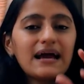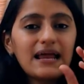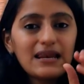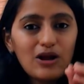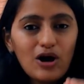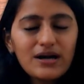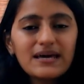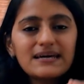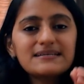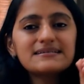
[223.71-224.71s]

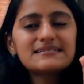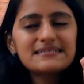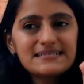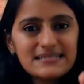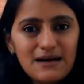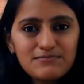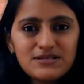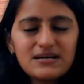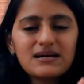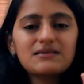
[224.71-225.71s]
allocate some
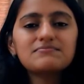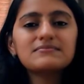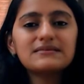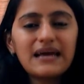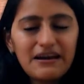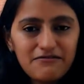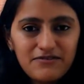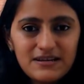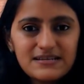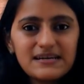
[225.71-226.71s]
time
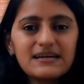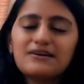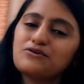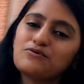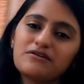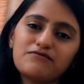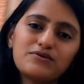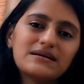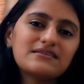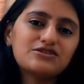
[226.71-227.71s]
every day to
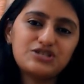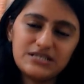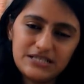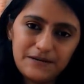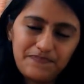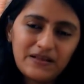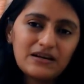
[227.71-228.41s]
reviewing the GT.